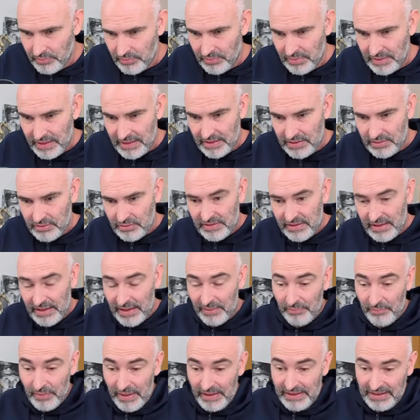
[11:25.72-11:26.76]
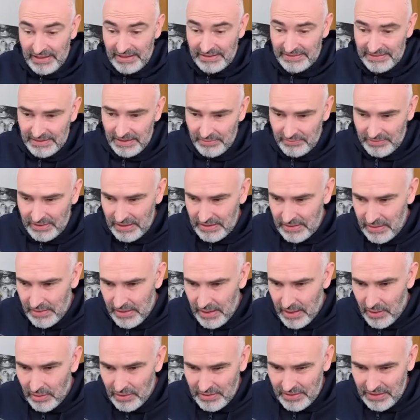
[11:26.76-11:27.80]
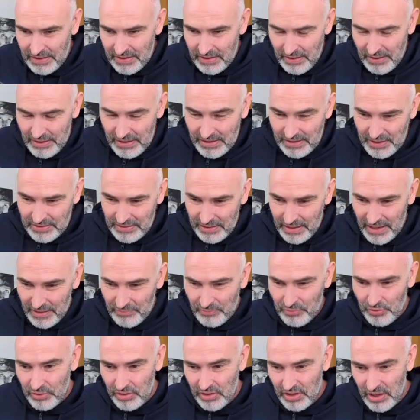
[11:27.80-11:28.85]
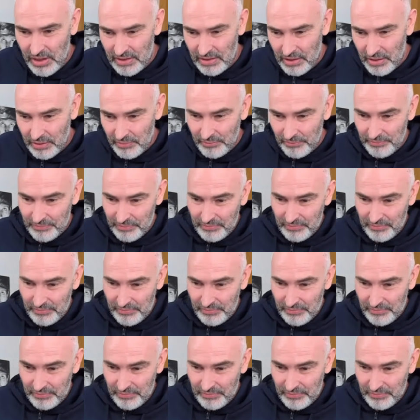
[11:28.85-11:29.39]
That is to say, my king's safety isn't guaranteed. He doesn't have good shelter.